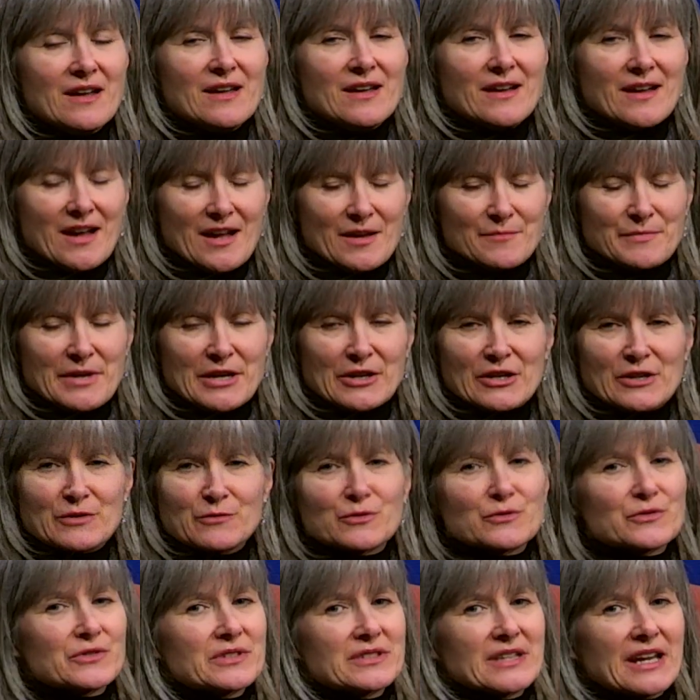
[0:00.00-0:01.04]
I'm Mary
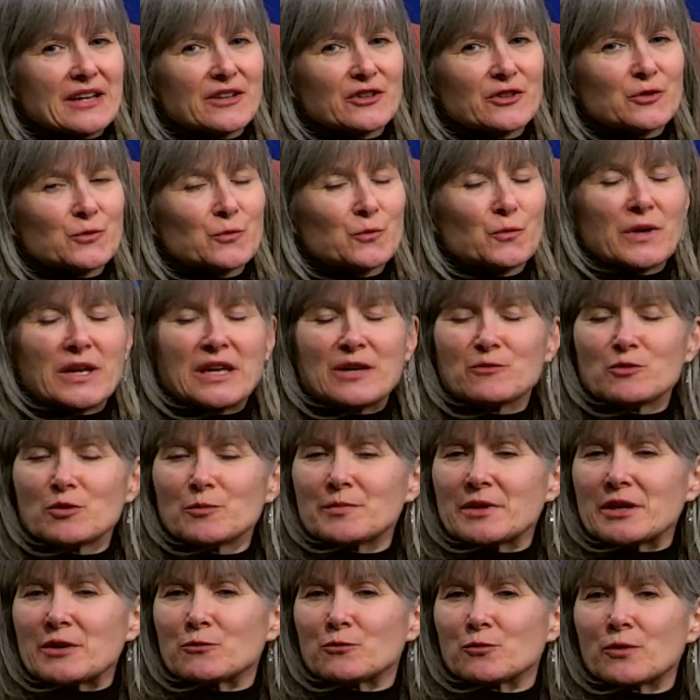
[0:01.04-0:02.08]
Ruth Snyder. We will
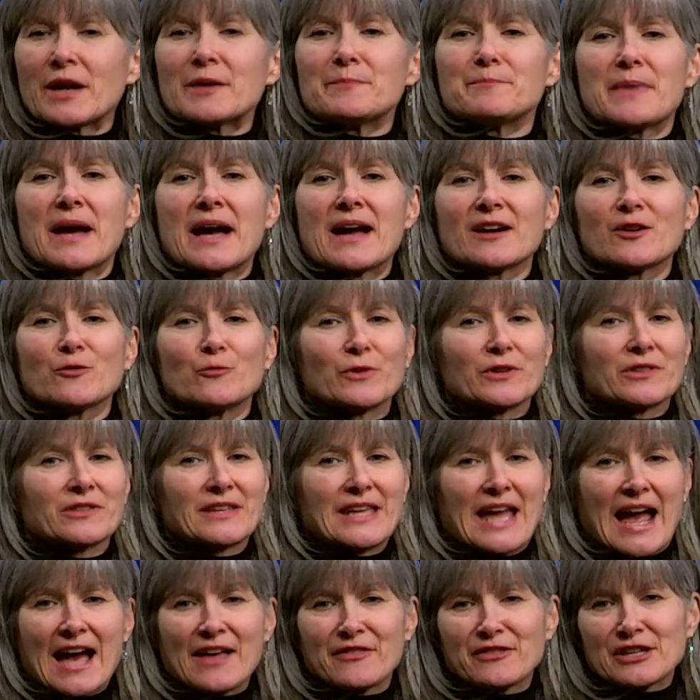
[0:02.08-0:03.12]
be right back with
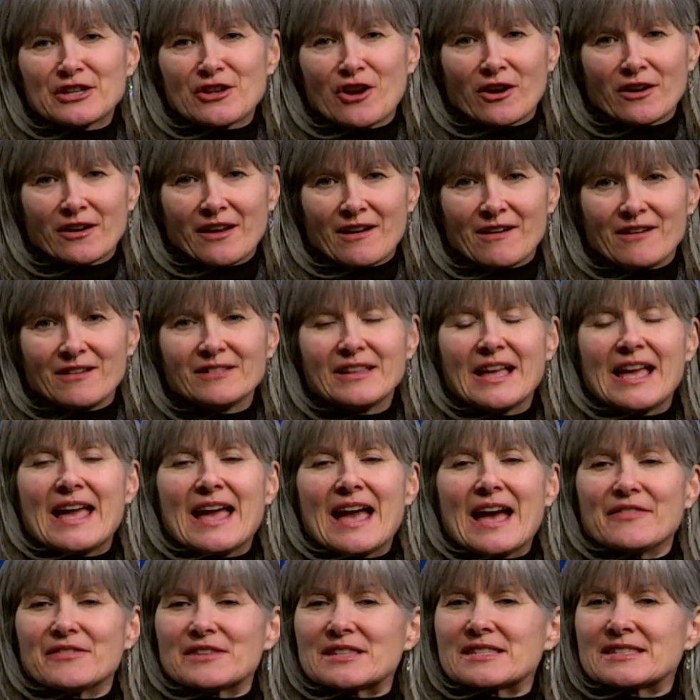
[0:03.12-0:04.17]
Cathy Kaardal
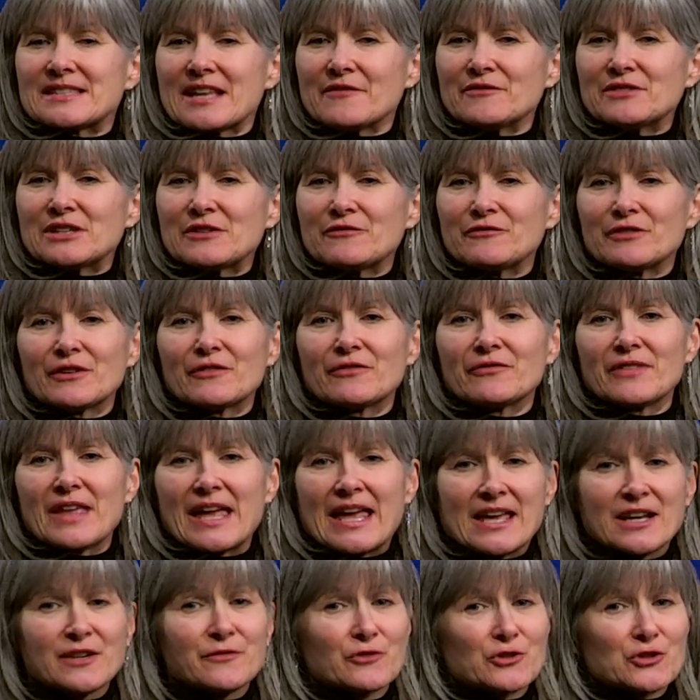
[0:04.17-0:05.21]
and the 75th
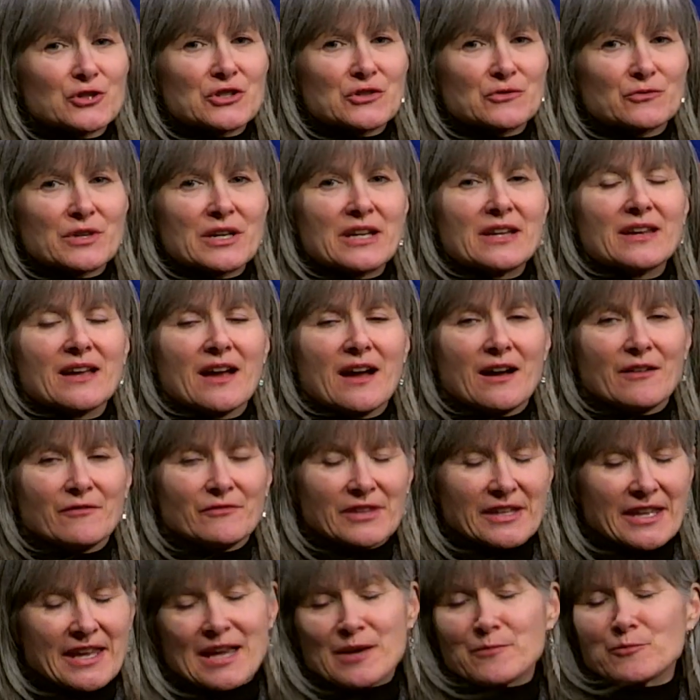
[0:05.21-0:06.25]
anniversary of the
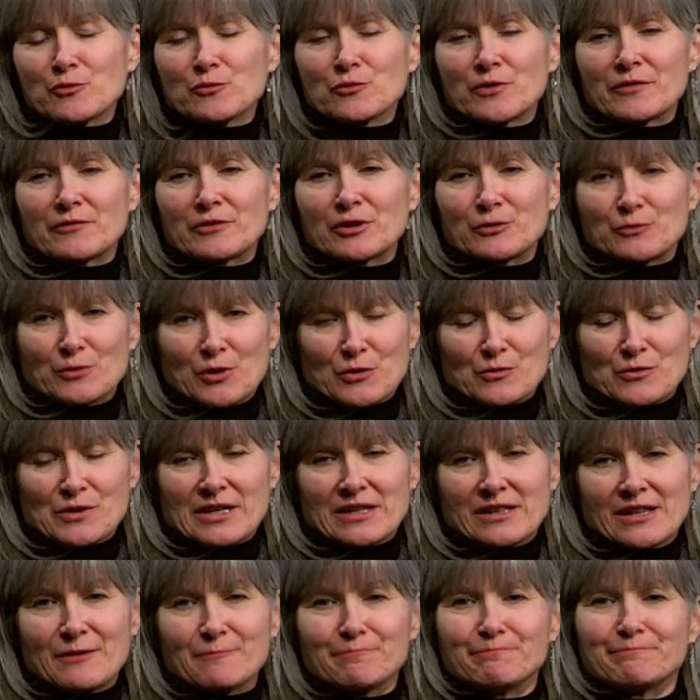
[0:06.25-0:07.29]
Campbell River Rotary Club.